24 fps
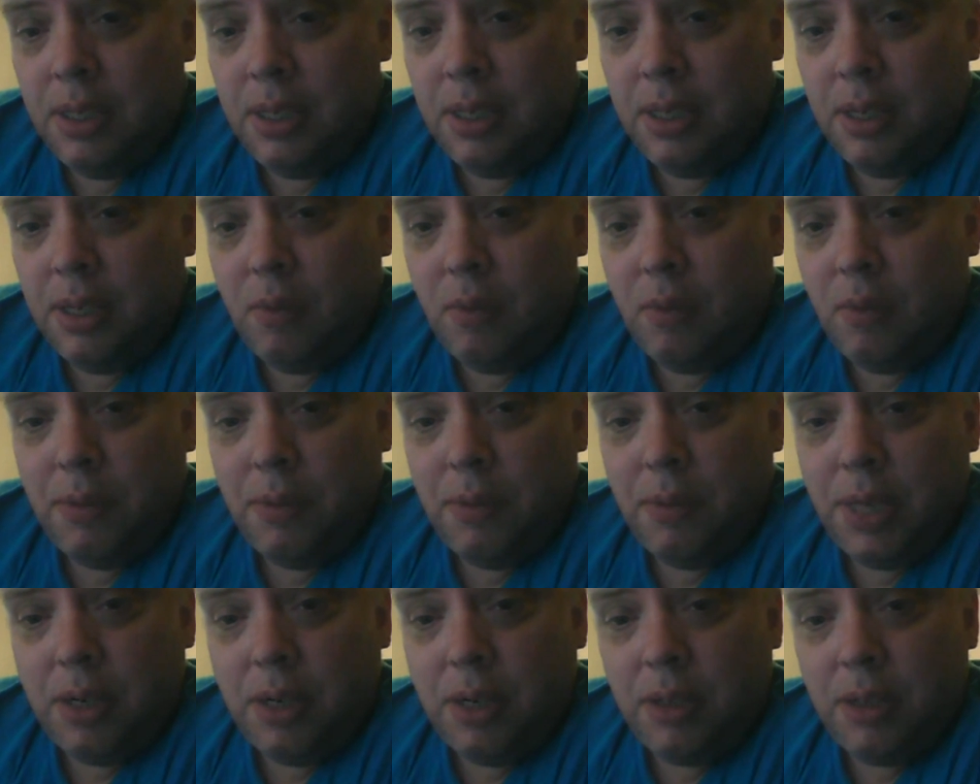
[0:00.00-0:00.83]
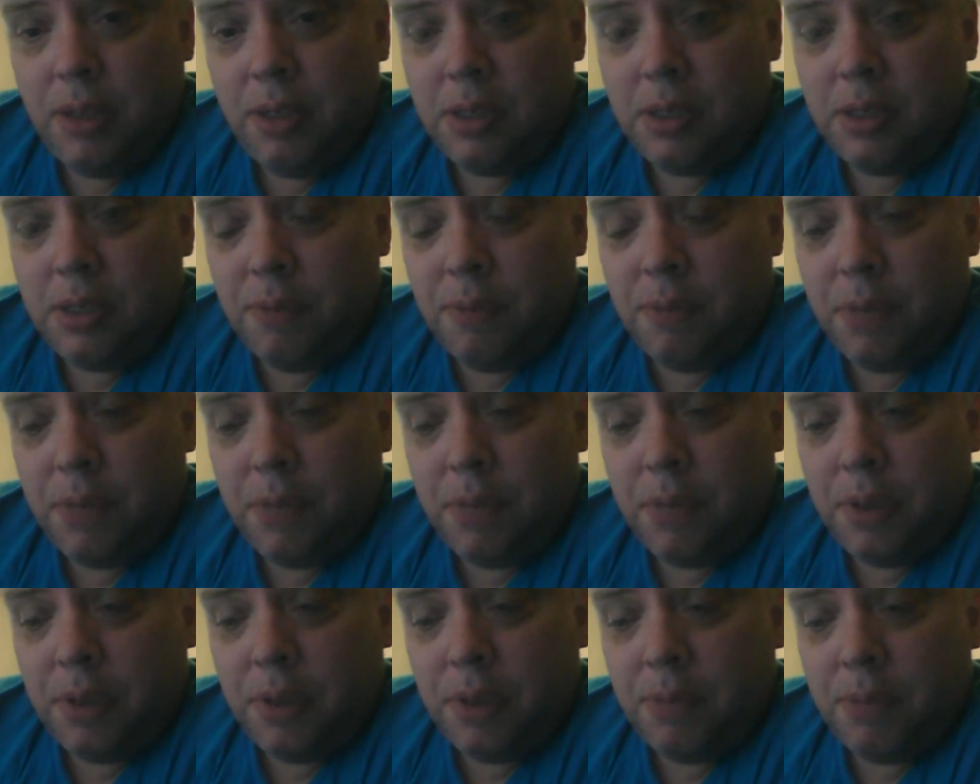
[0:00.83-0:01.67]
Now, one of my earliest
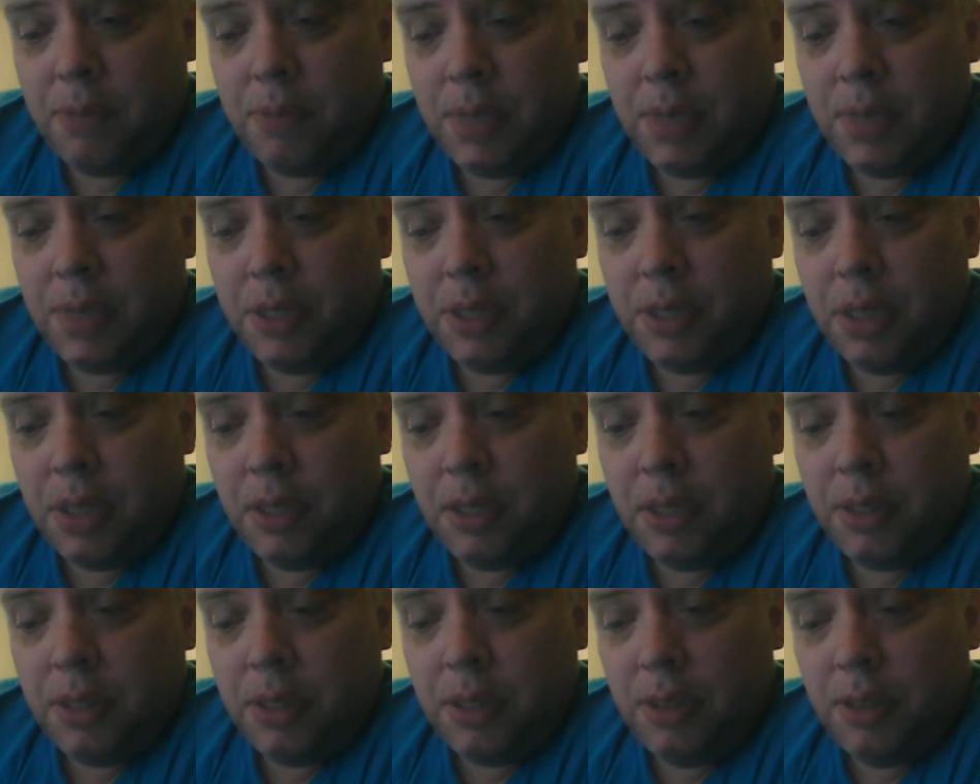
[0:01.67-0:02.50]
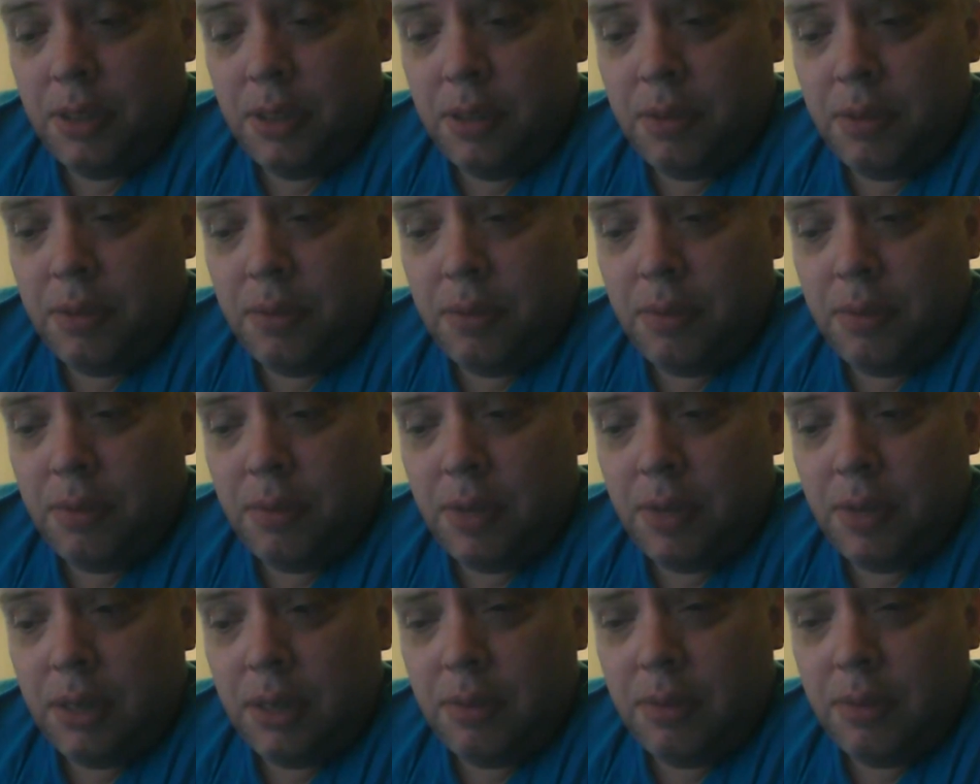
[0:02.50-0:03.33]
memories of my childhood,
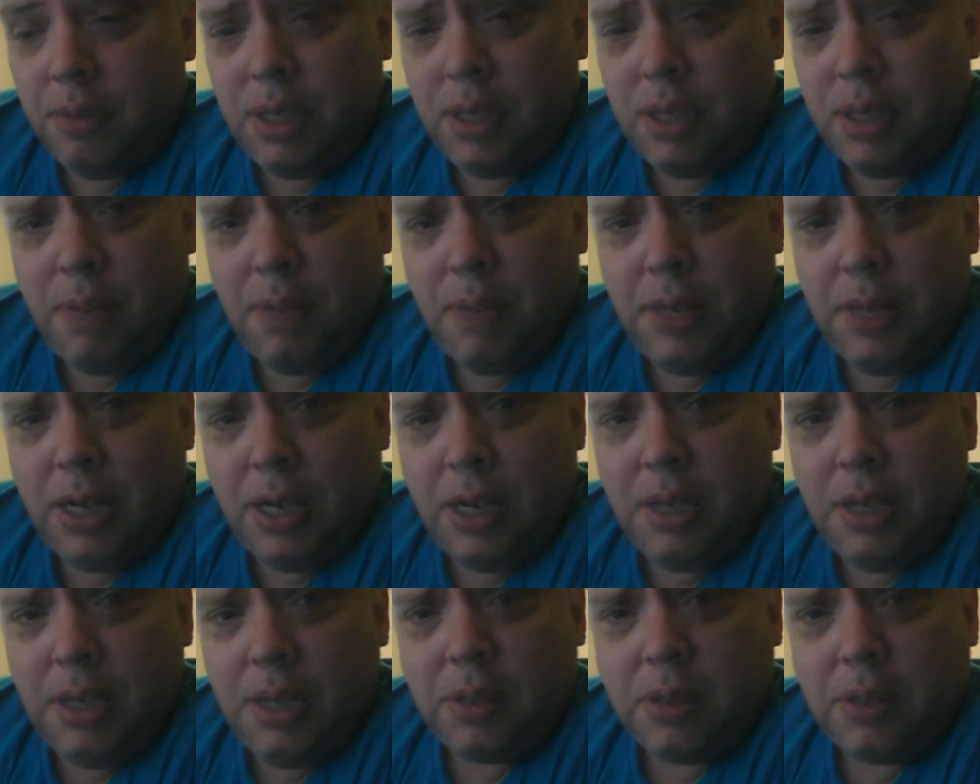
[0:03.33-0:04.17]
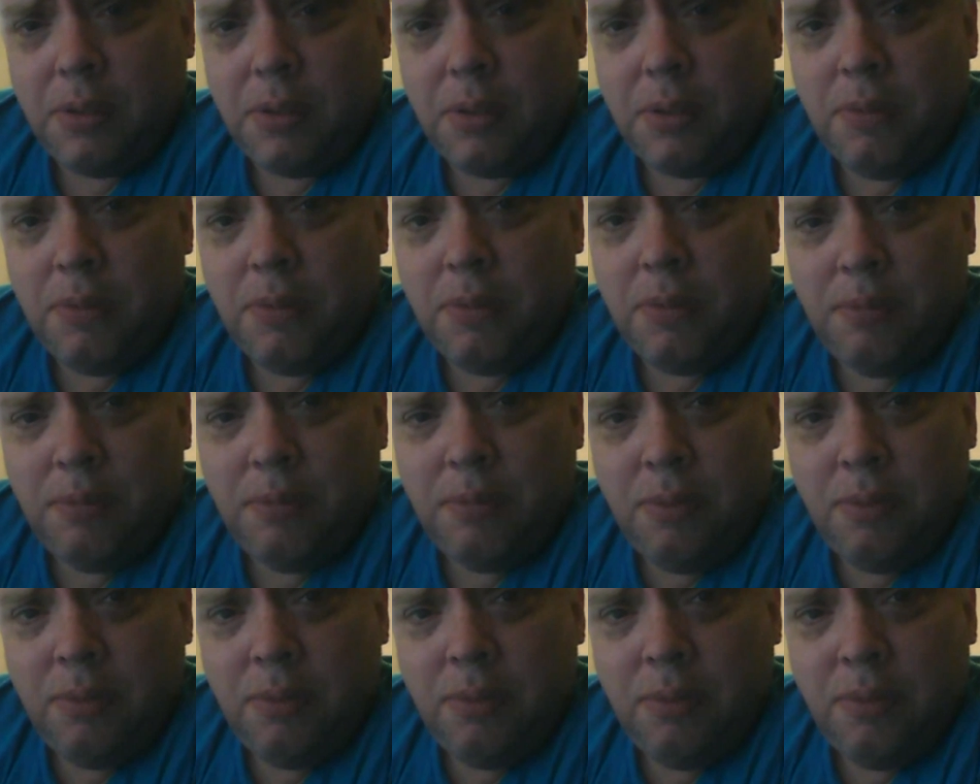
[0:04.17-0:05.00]
my time in high school,
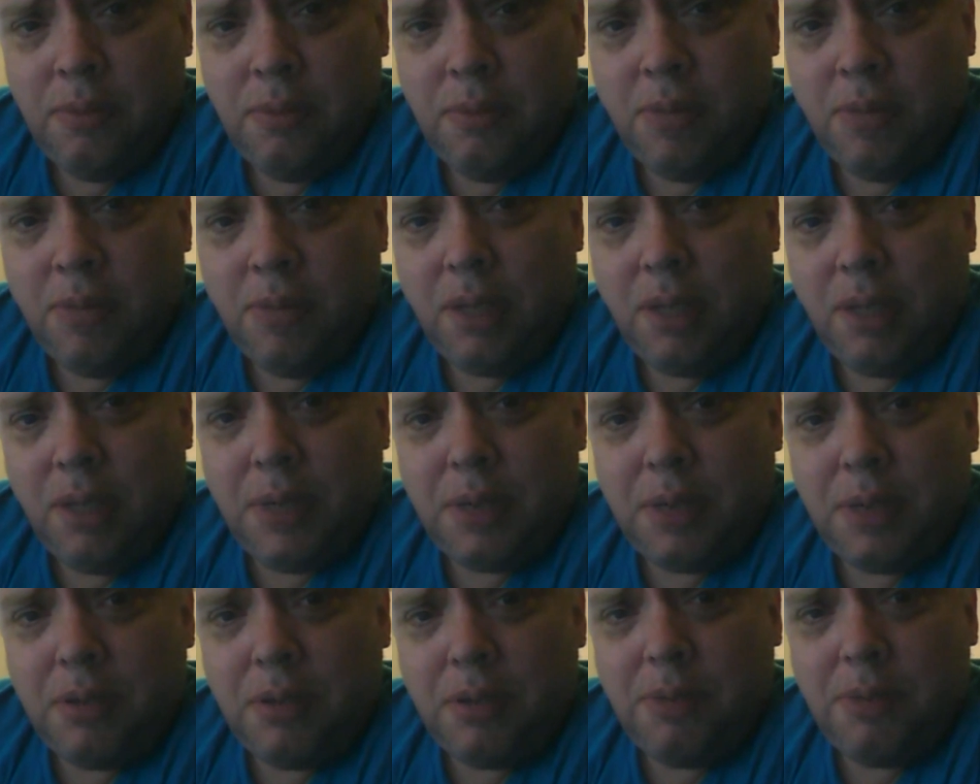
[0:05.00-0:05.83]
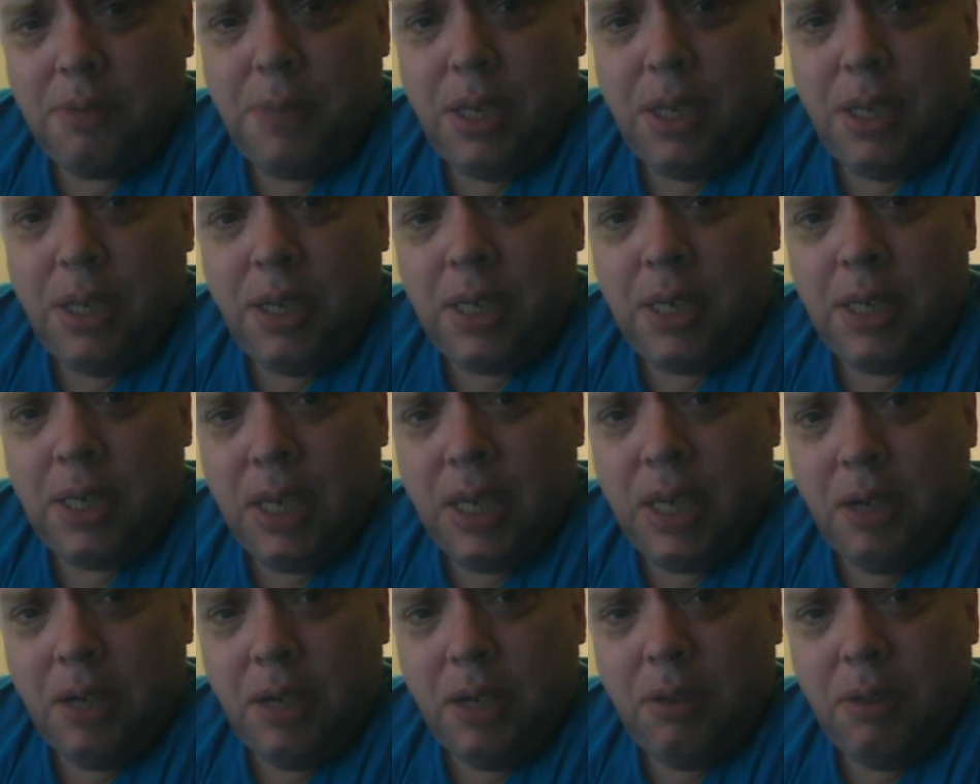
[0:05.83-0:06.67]
motherfuckers are being
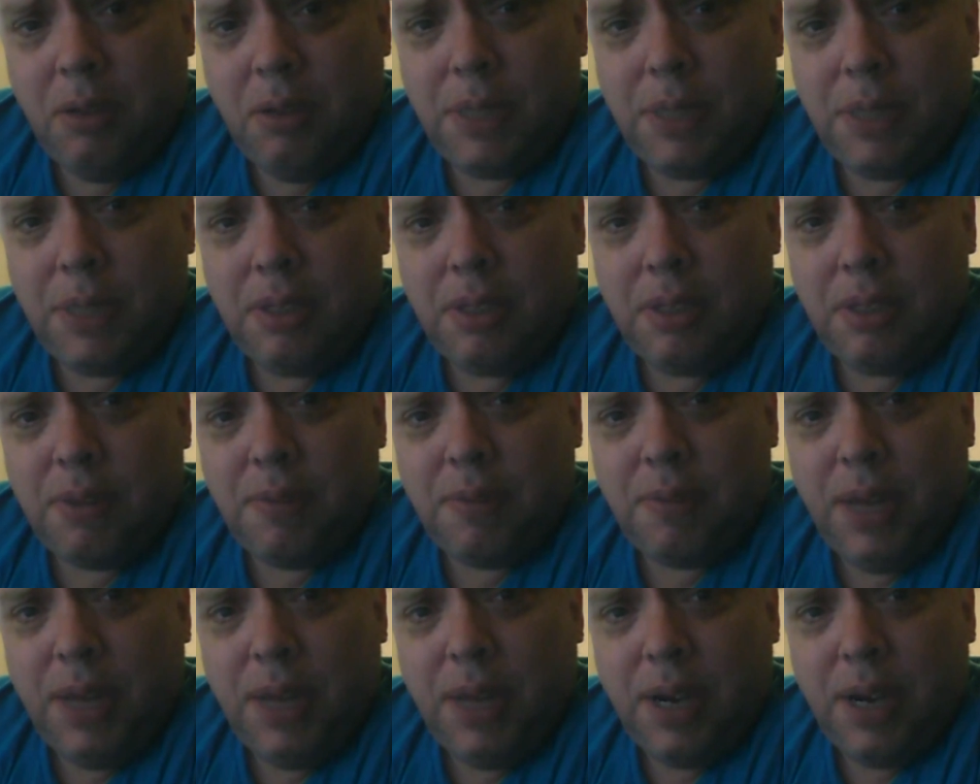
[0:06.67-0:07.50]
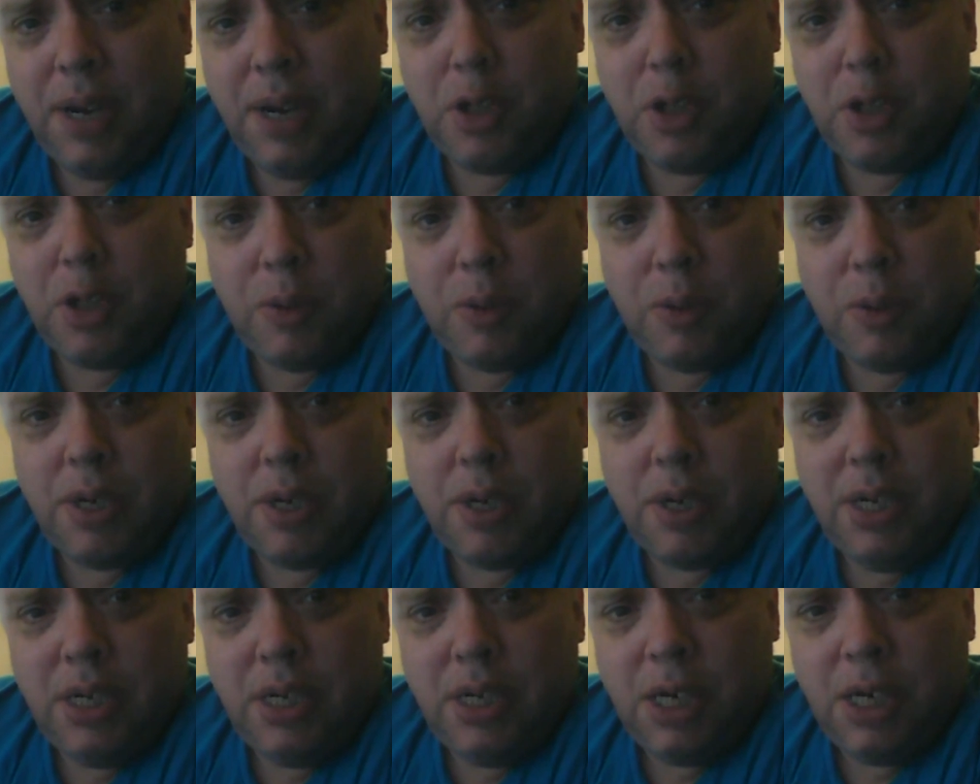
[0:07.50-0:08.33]
killed because of Air
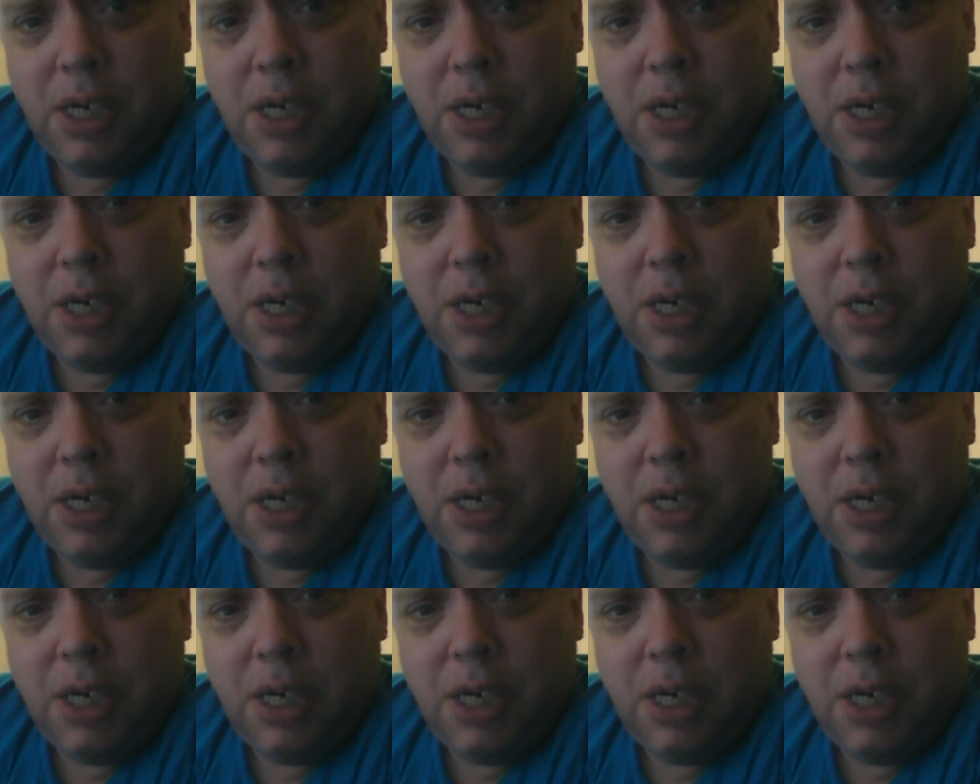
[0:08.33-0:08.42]
Jordan